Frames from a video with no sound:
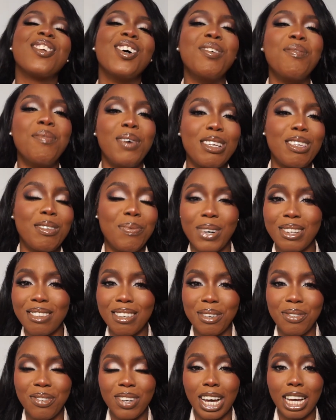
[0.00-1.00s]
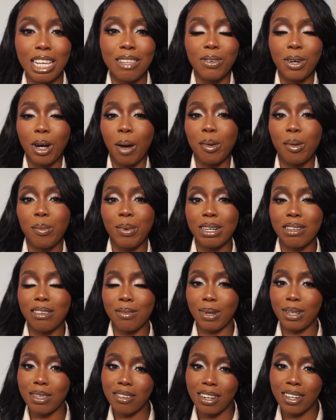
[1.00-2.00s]
much butterflies for coming back to
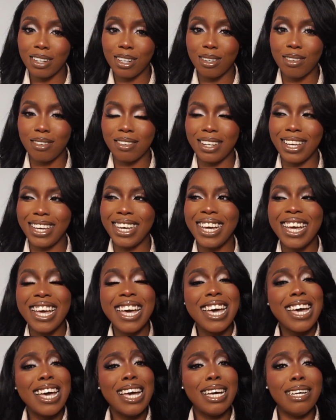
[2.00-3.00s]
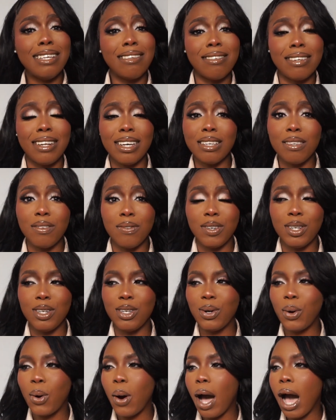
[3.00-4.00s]
my channel today. In today's
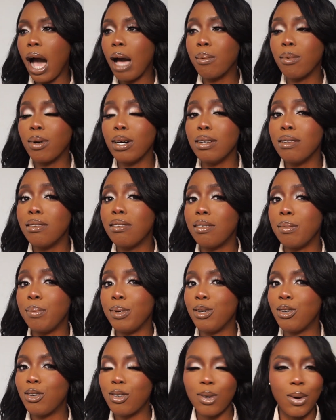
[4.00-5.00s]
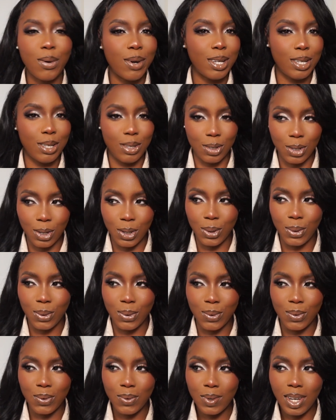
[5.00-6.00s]
video, I'm going to be showing
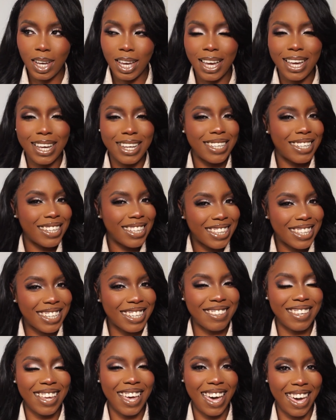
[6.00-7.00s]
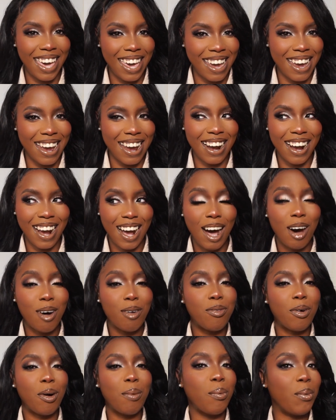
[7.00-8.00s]
you this hair
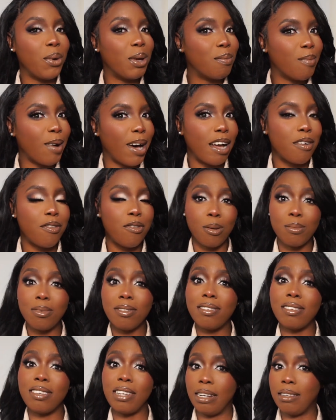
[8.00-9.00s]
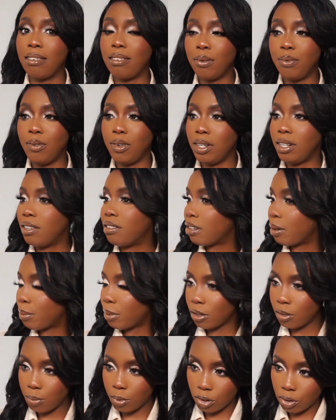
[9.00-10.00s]
from WigMy from start to finish. I'm
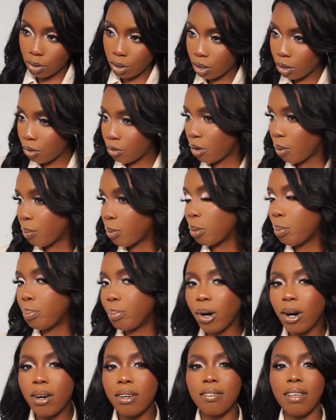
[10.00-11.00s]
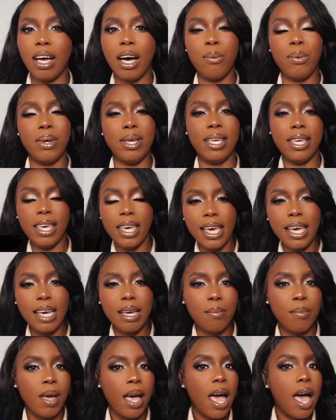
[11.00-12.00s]
going to be showing you from the box how it
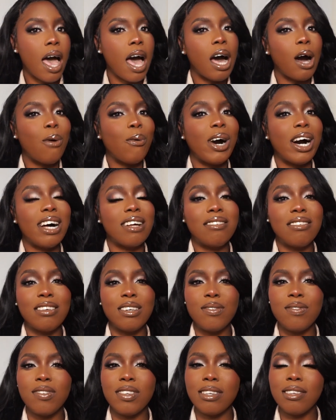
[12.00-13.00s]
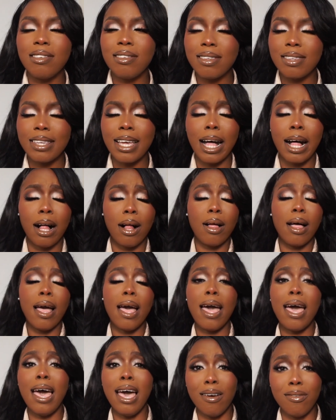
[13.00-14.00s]
came, how I achieved this style,
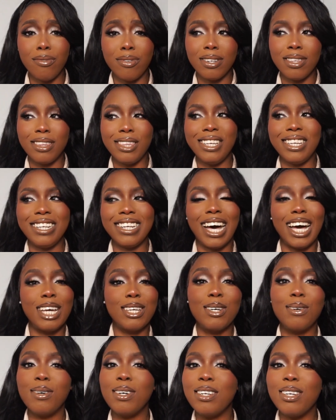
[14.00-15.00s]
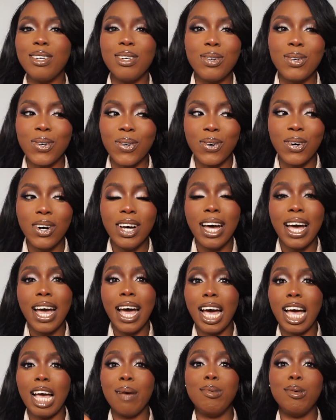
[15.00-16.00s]
everything. And you already know
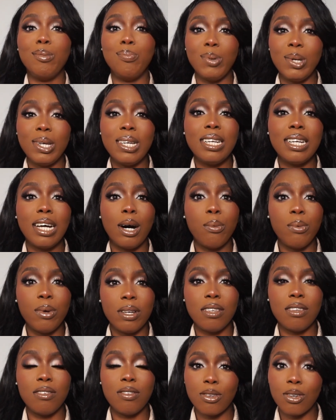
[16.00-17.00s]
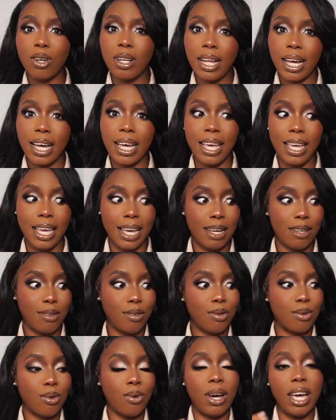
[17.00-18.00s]
I'm a beginner wig installer here,
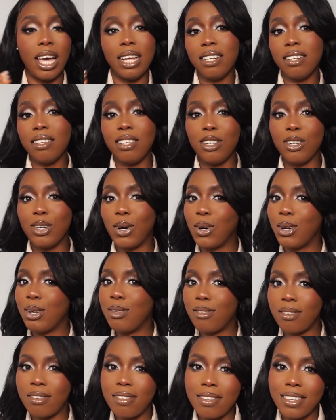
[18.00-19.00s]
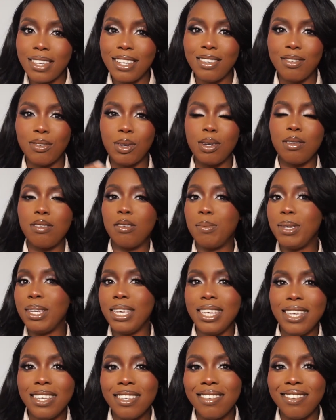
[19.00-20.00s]
so anything you're going to see is going to be
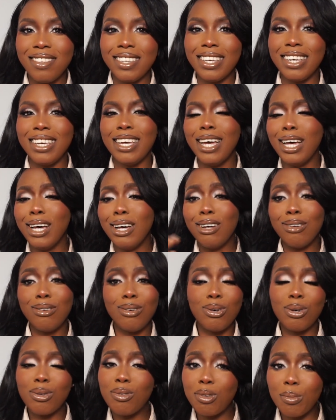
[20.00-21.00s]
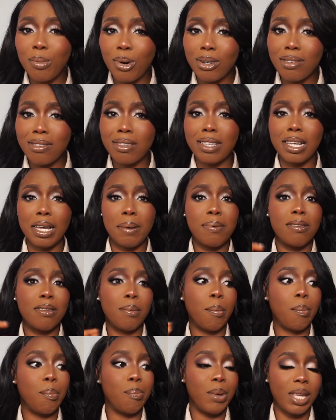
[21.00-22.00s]
easy, no too much steps,
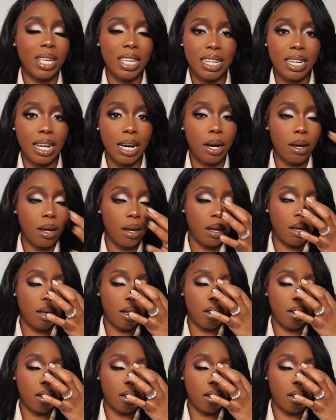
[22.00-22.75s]
beginner